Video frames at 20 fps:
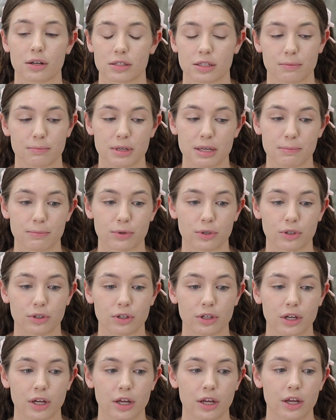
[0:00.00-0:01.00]
to some
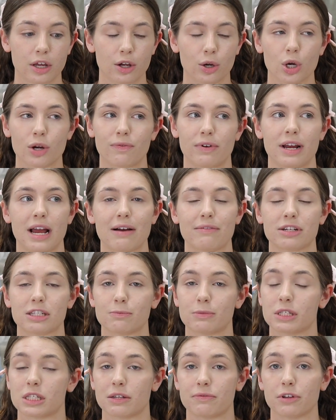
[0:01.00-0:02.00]
people. Or if I have a
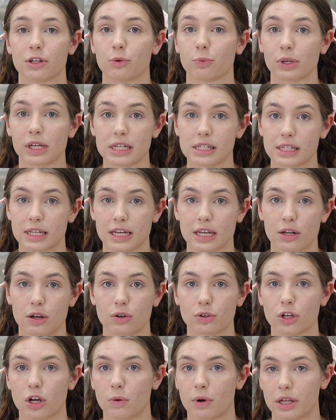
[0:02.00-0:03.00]
specific reason,
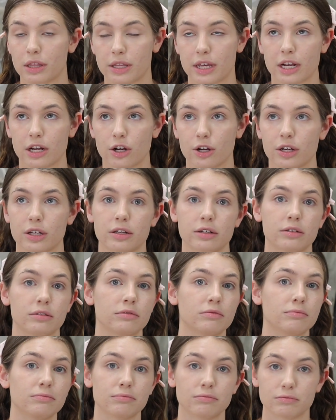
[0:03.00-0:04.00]
I'll go on there
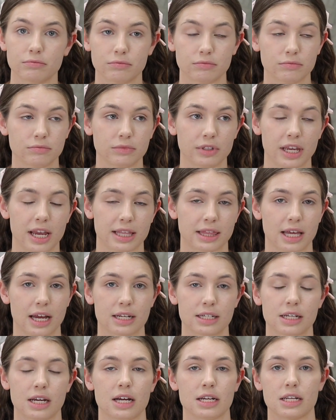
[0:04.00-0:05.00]
and get
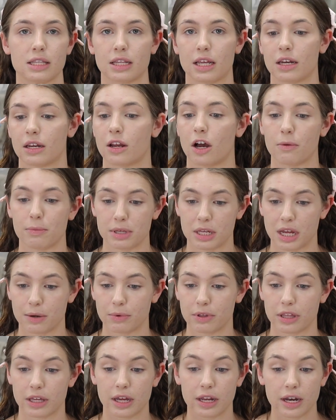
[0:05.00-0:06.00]
that done, and then I'll be
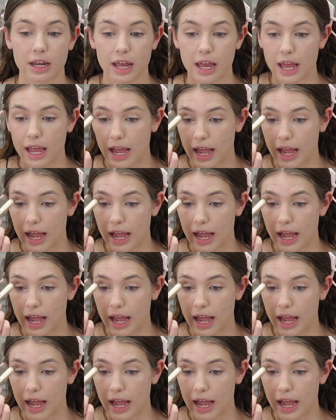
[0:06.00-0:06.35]
done with it.